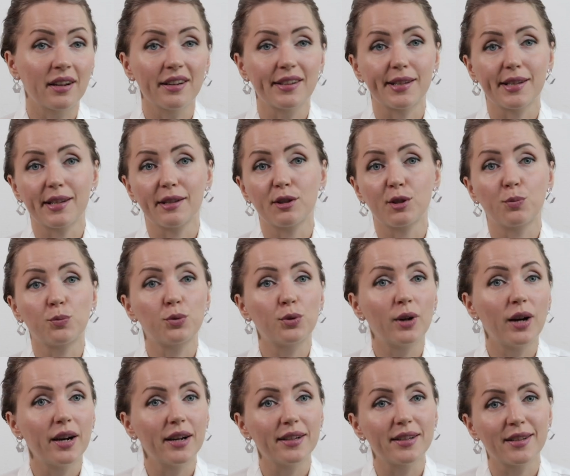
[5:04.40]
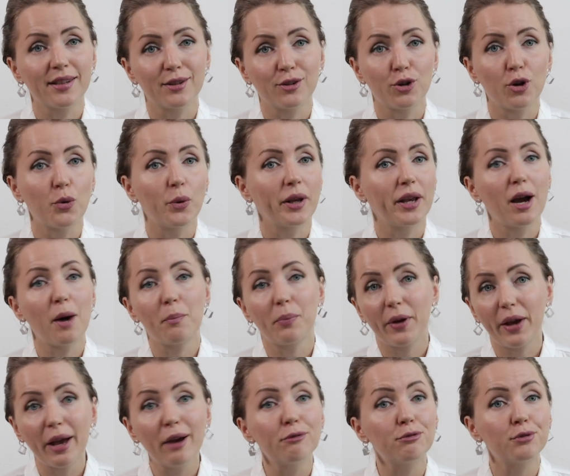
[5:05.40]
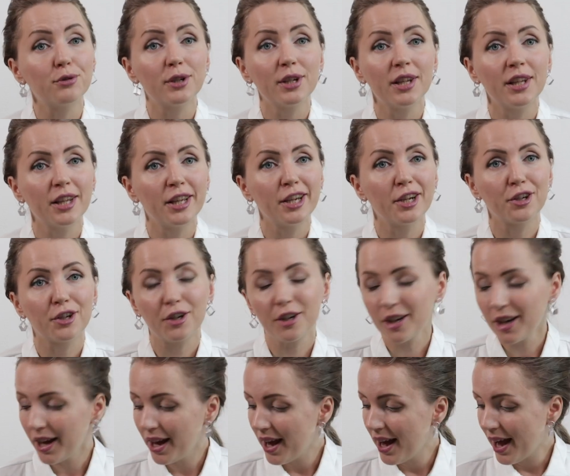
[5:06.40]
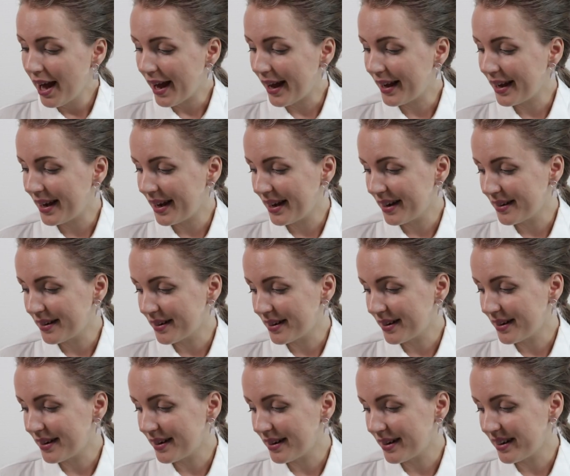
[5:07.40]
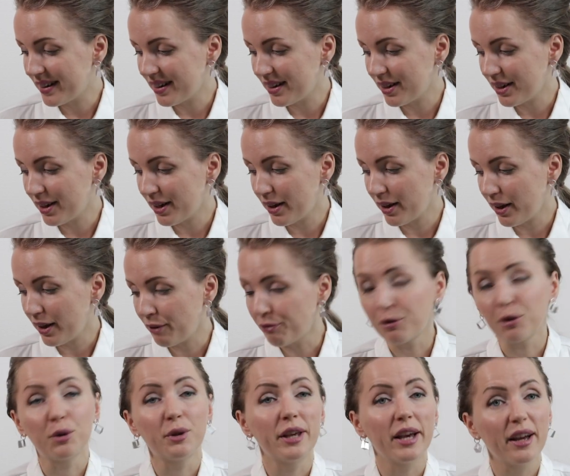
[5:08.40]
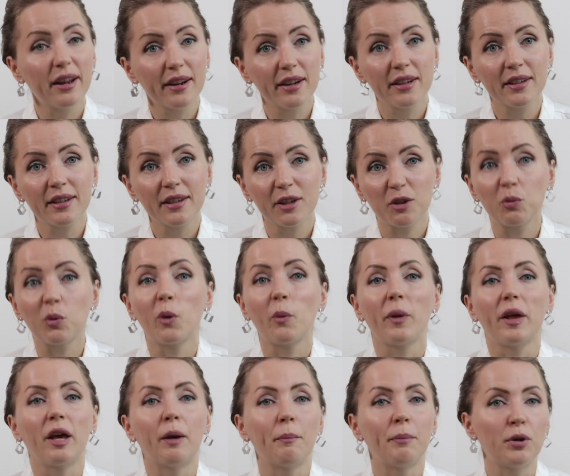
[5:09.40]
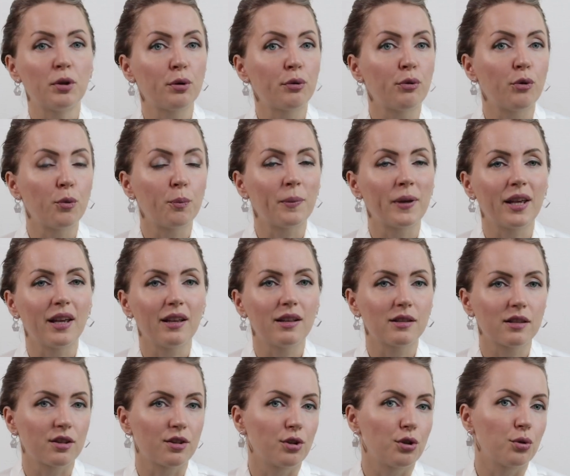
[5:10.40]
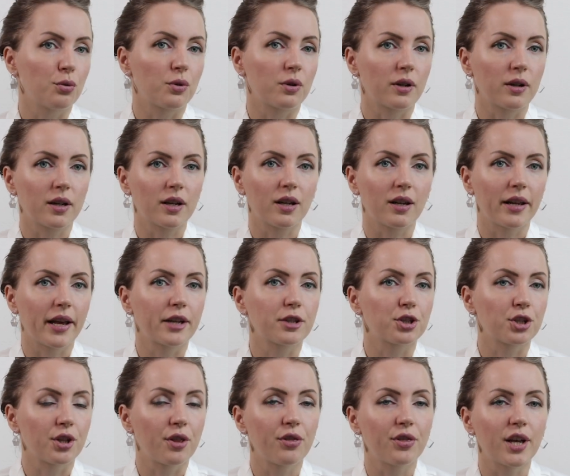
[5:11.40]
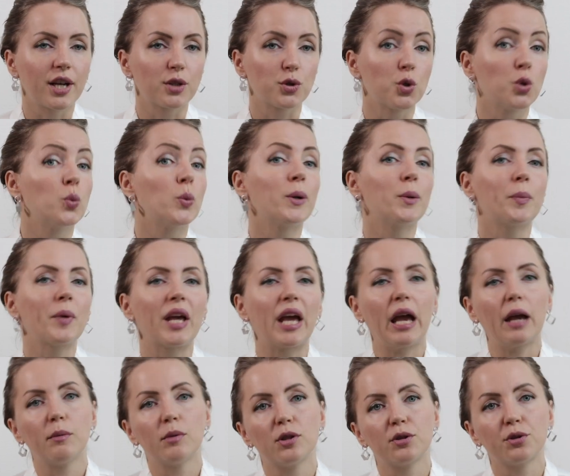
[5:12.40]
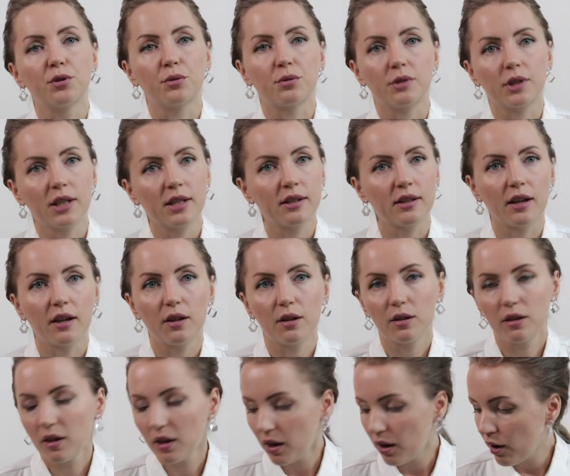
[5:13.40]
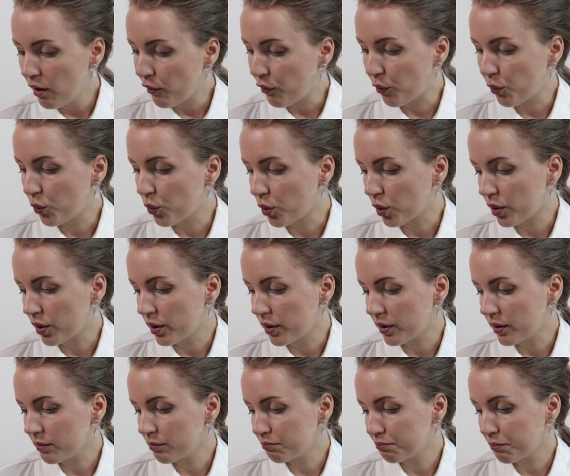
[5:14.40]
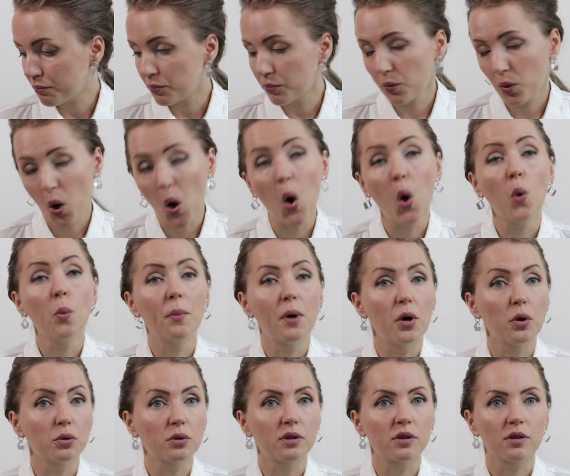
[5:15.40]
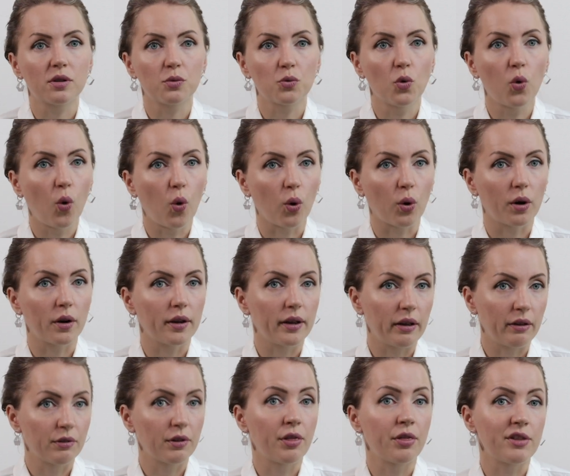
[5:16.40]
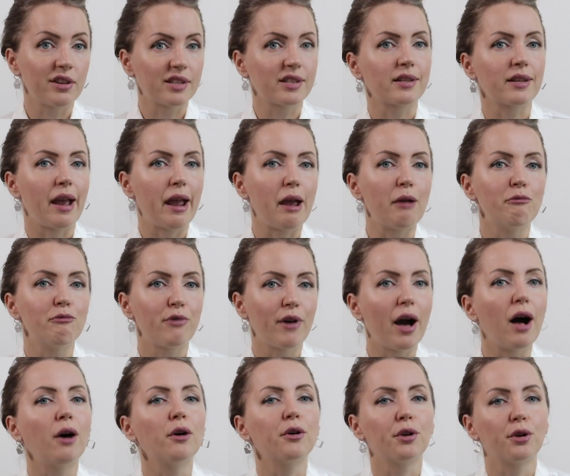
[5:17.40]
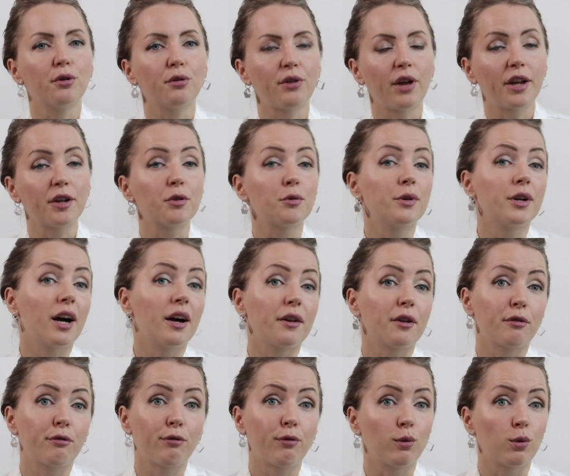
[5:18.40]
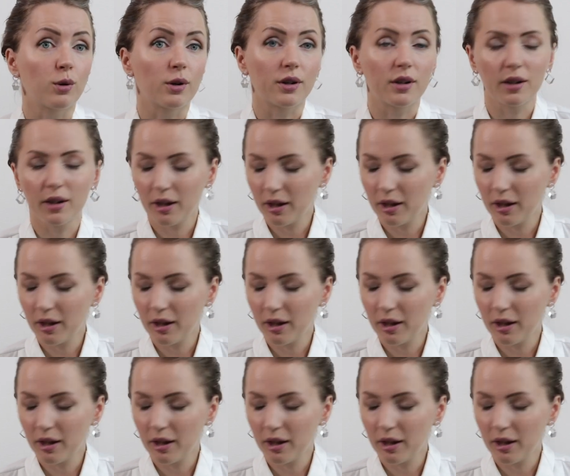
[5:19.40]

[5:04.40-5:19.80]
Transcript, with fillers: because its price is going up every year and uh, if you get it, it will be a beautiful piece in your collection that you will be able to resell for almost or even the same value that you got it for.